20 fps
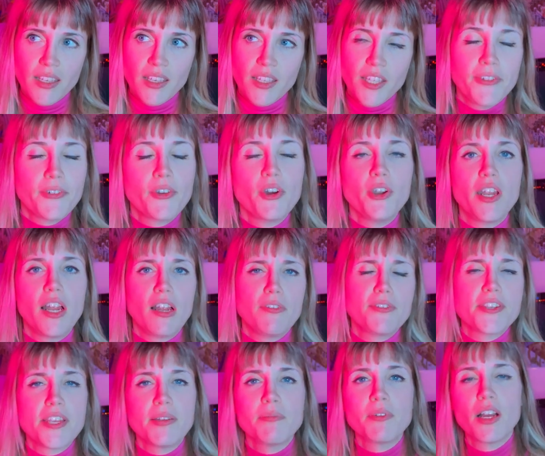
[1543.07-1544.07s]
you've got to have
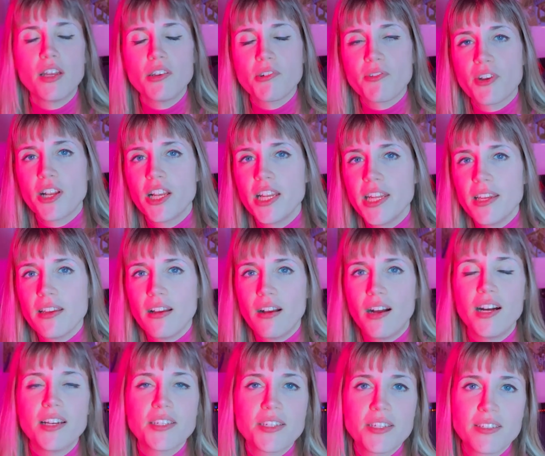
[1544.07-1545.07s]
some kind of clear
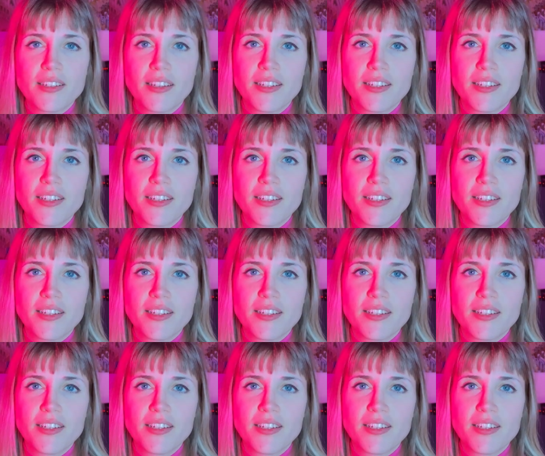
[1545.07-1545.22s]
artist